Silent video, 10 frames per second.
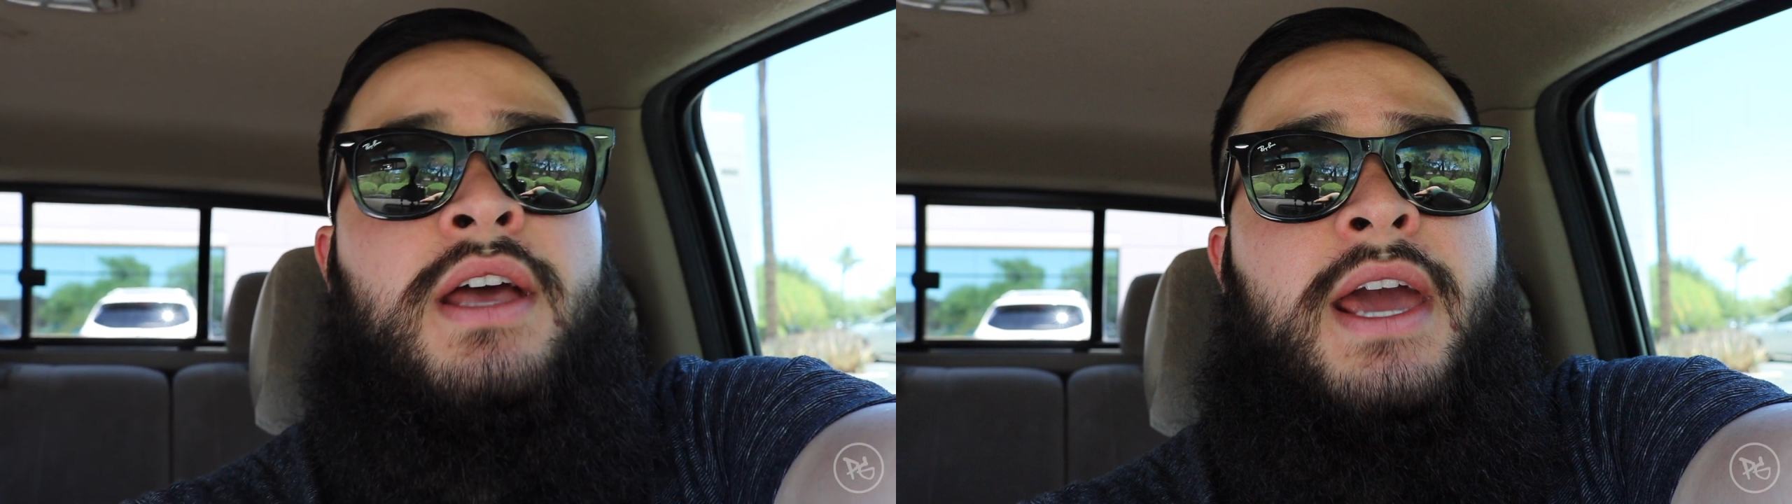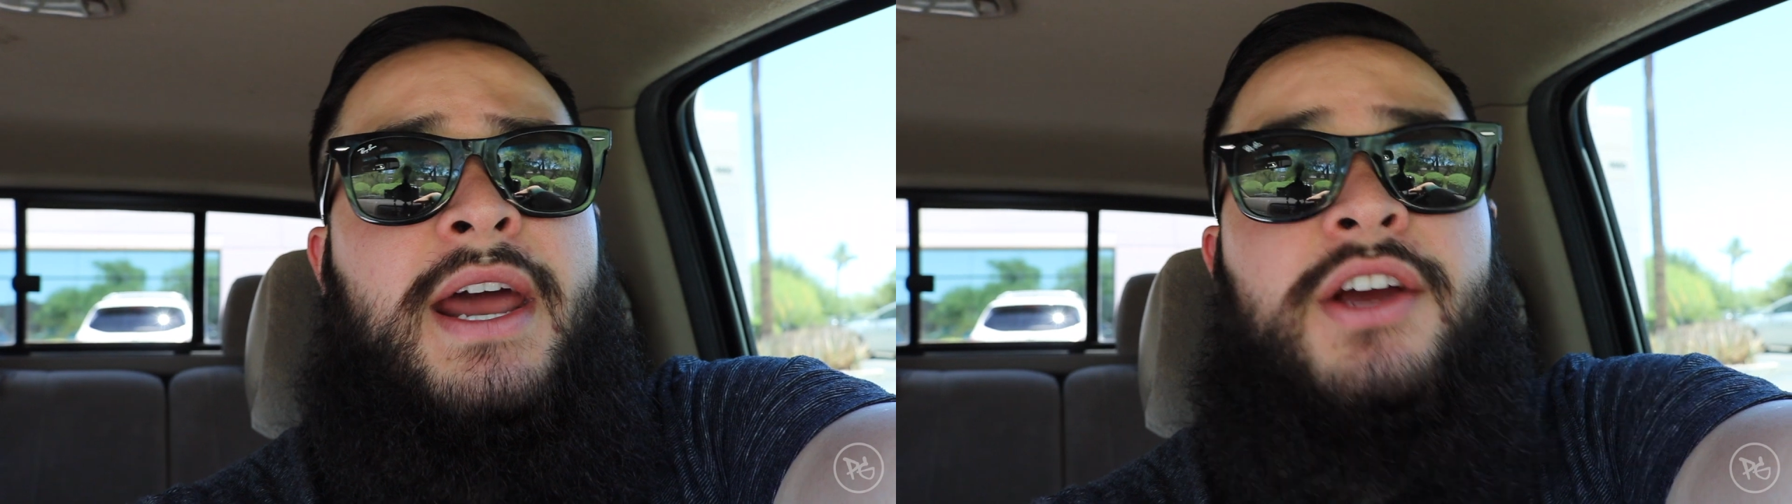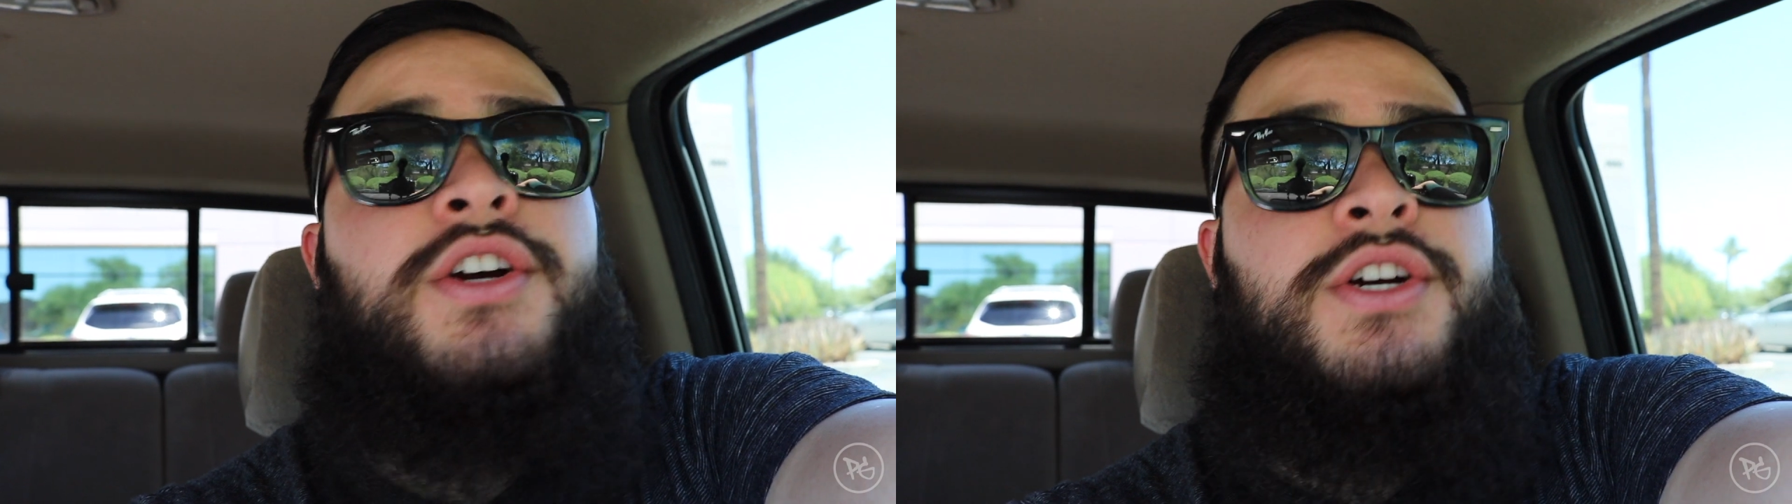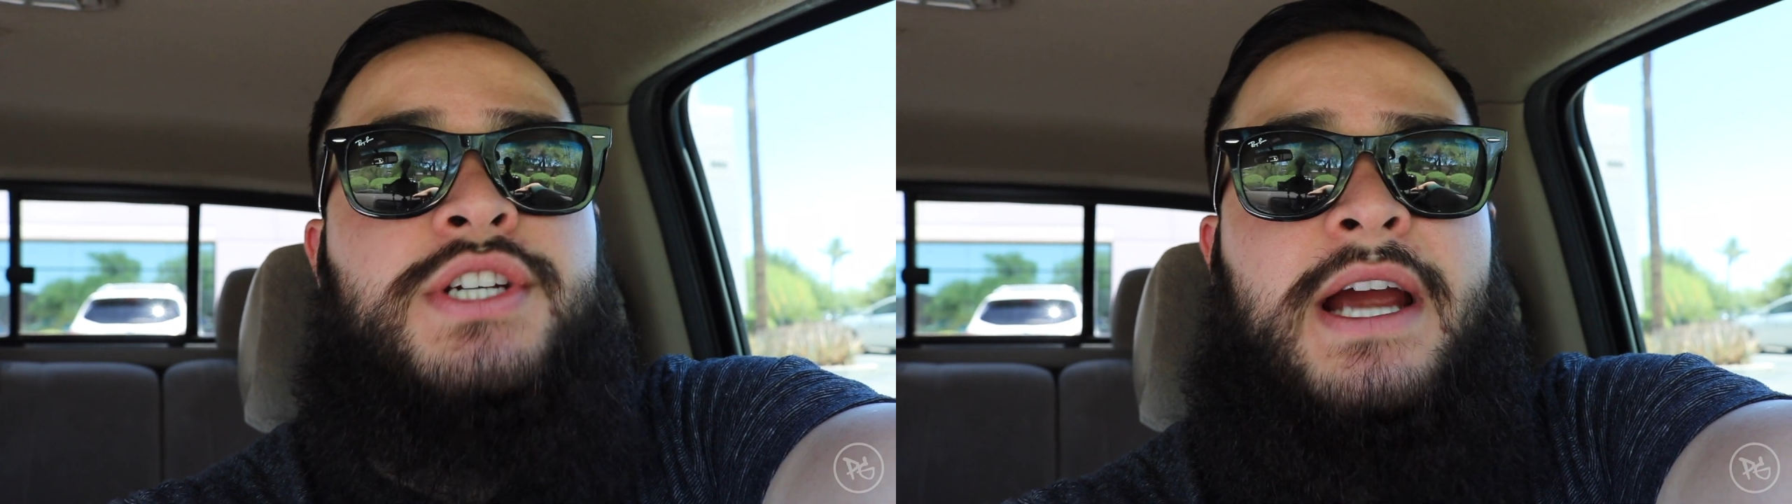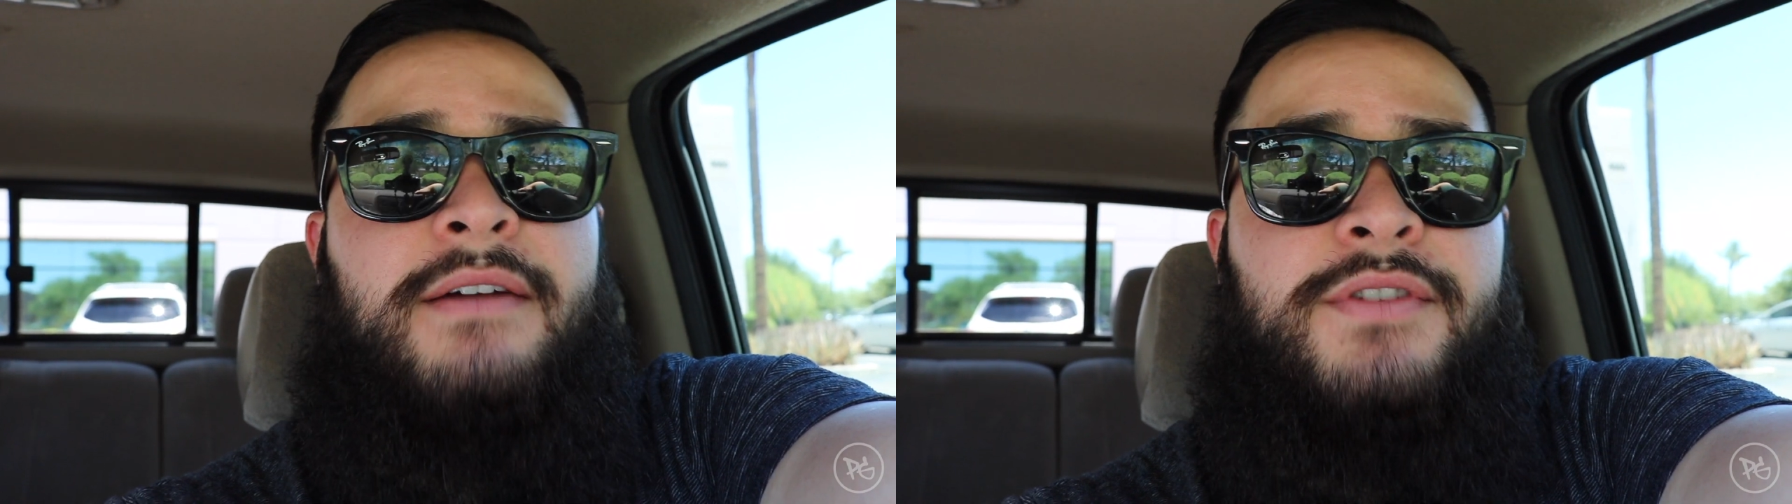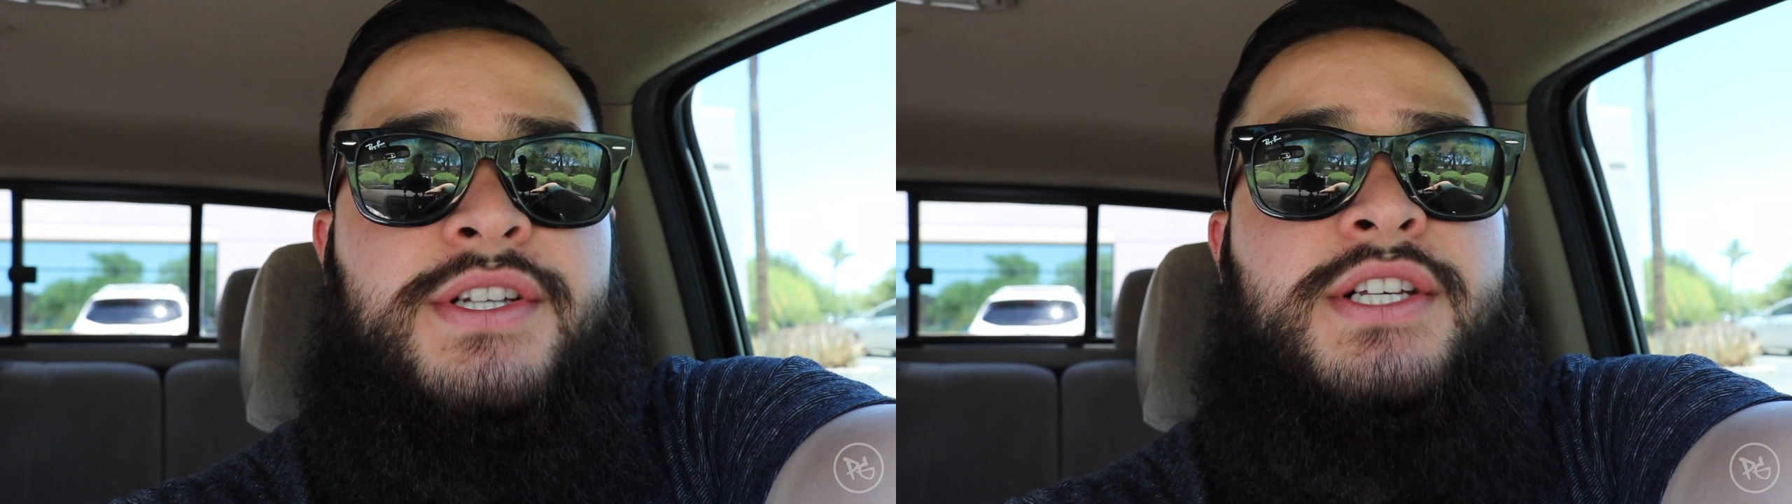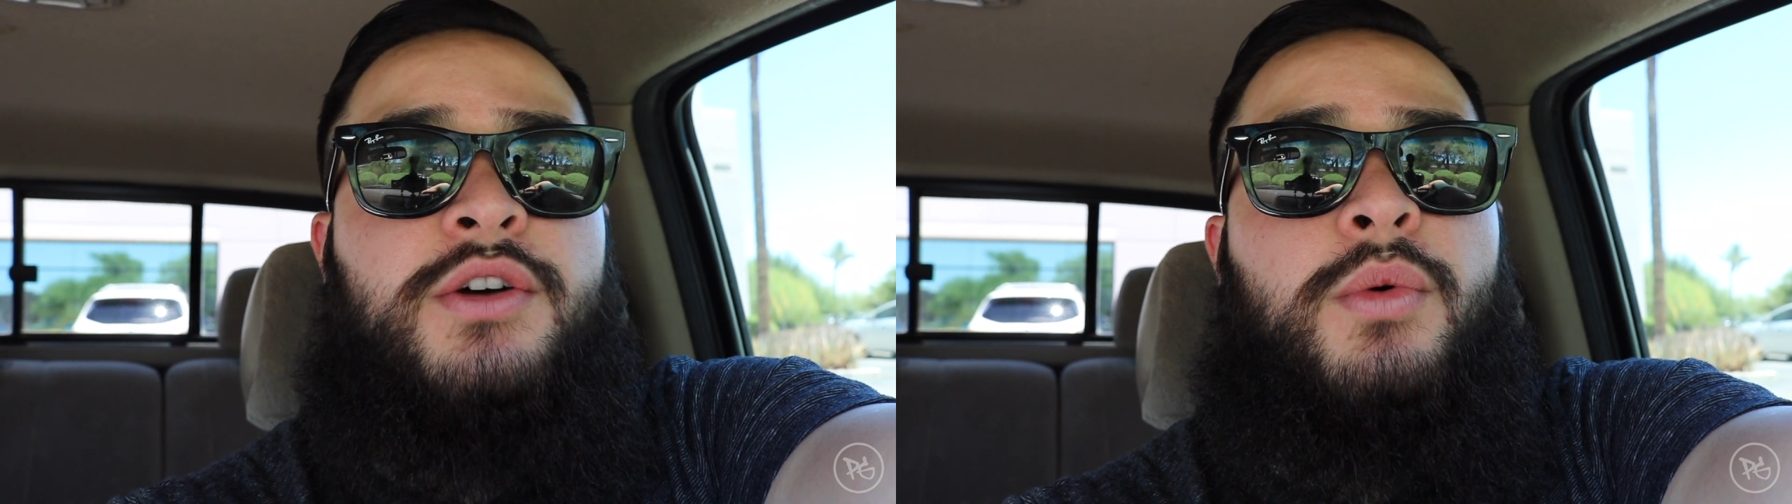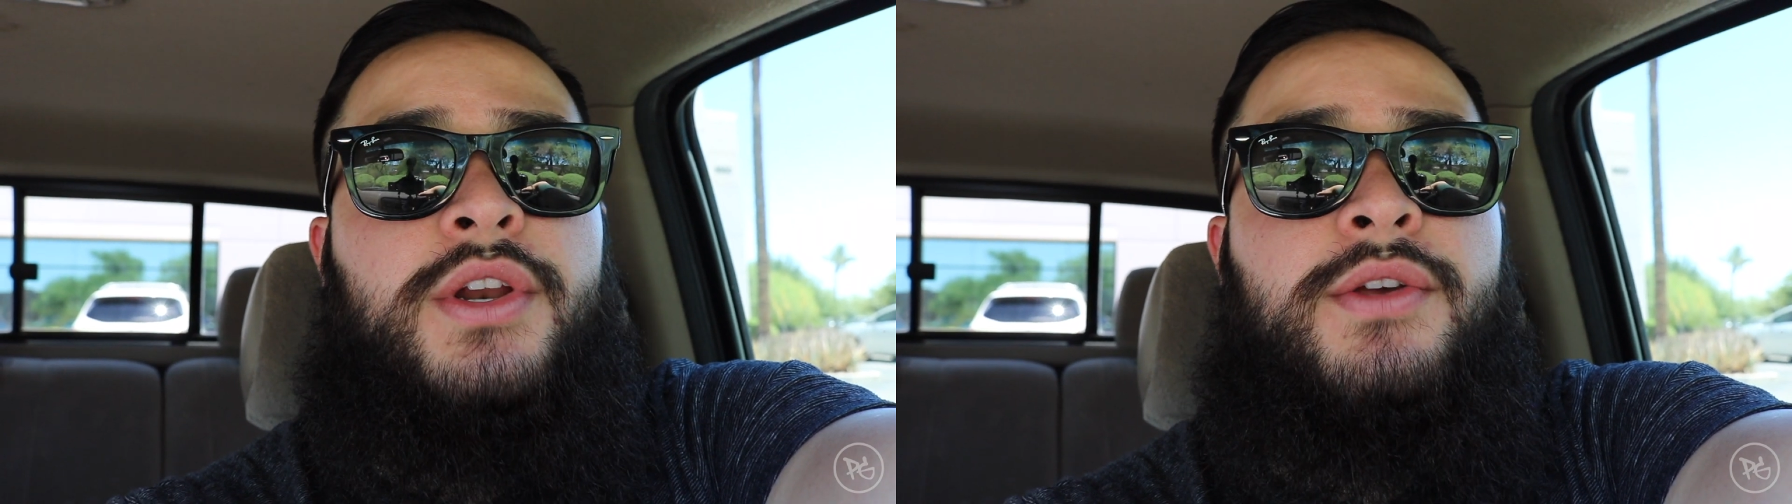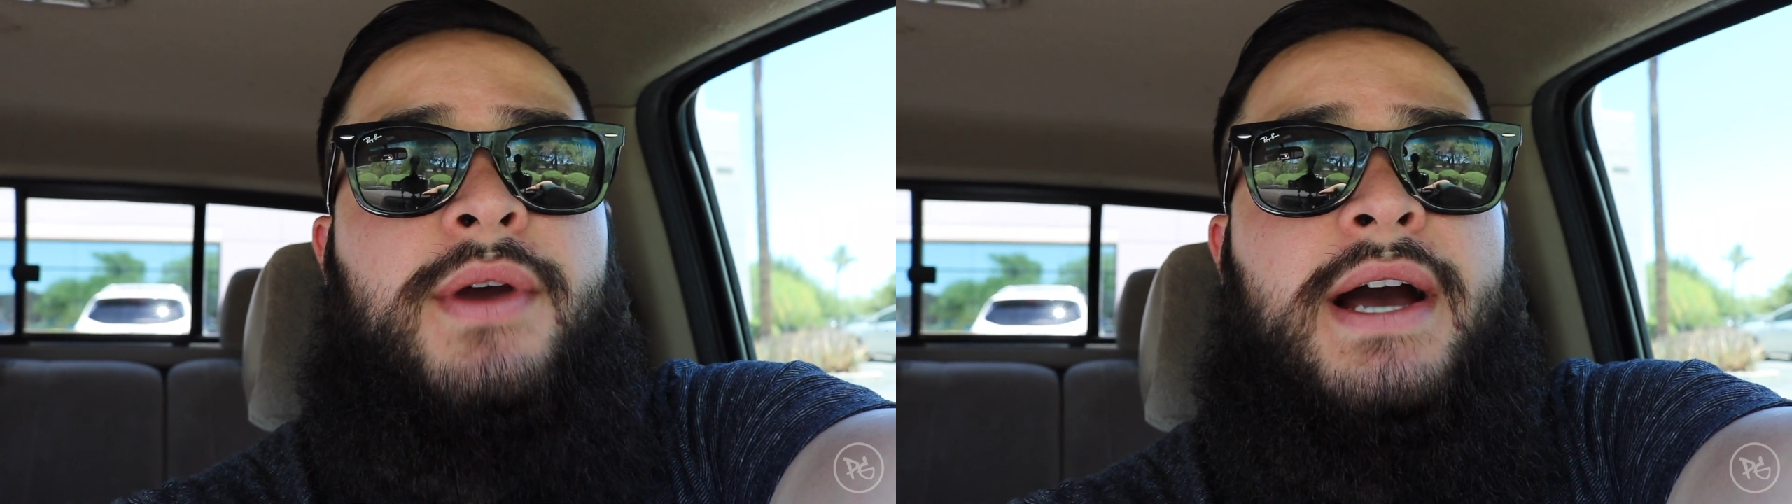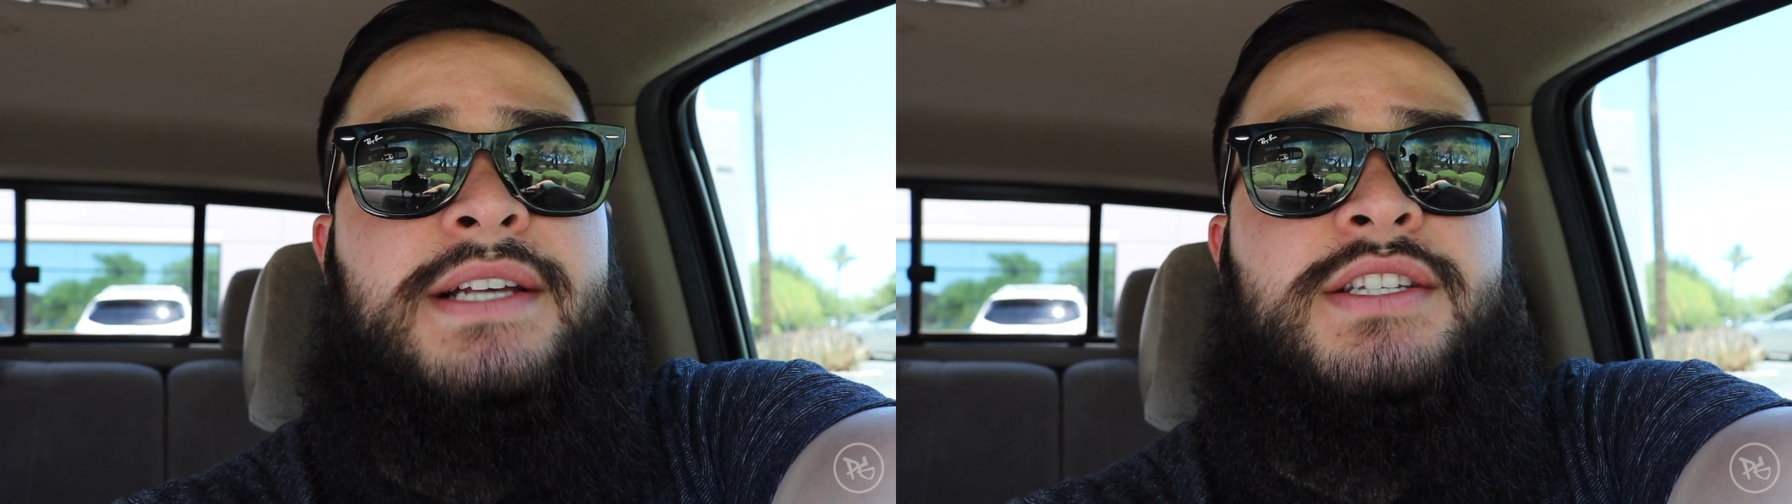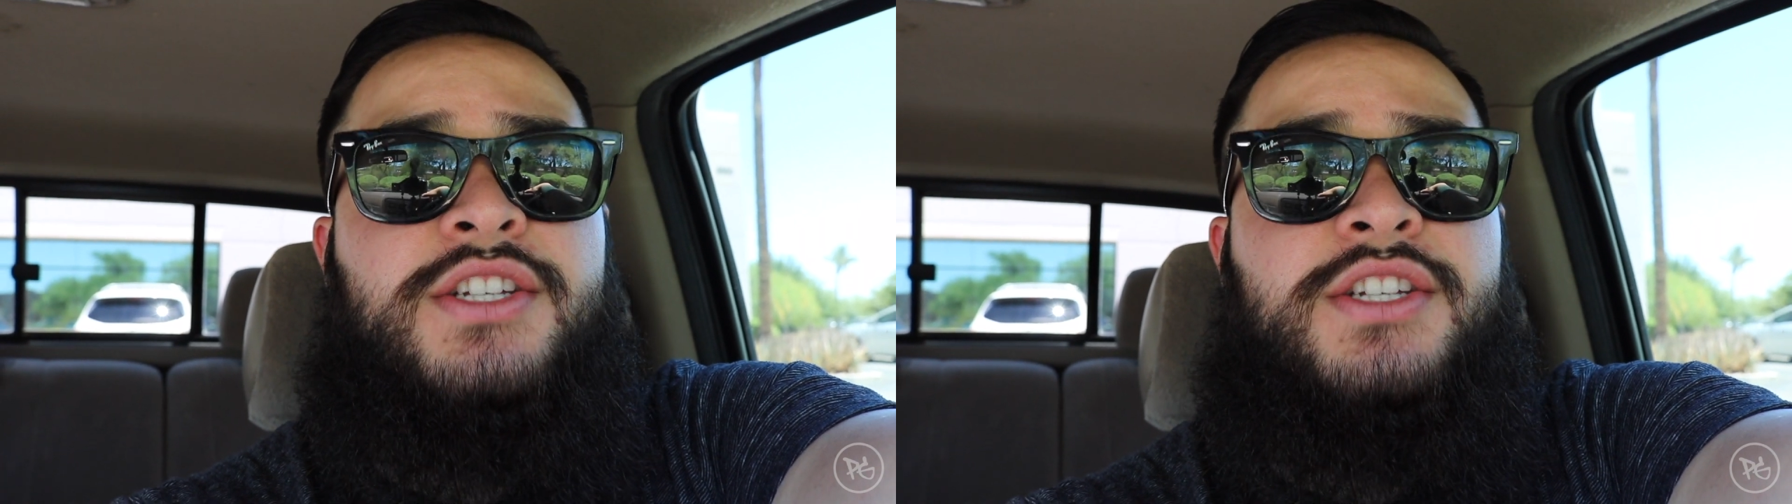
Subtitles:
And I encourage every single one of you guys